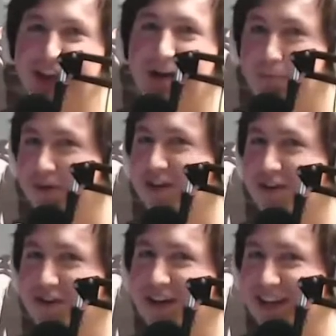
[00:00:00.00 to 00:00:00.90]
I'm pretty
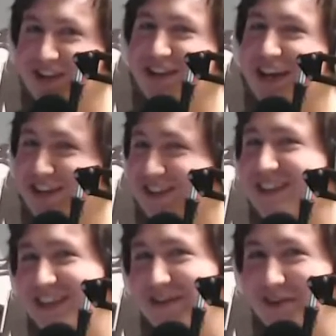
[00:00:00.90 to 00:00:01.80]
sure it just has the
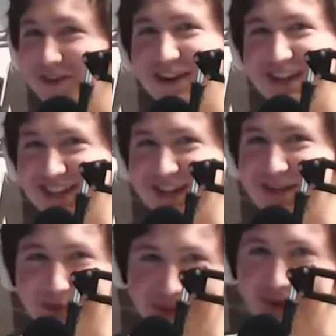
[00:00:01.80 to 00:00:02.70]
same ingredients in it,
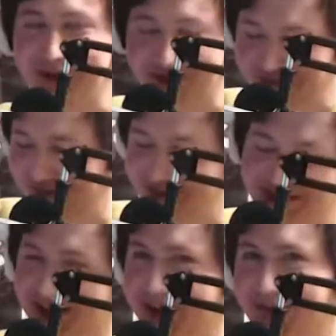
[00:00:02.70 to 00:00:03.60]
but one goes in like
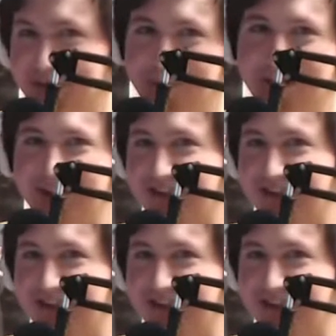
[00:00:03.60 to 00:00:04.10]
an oven presser.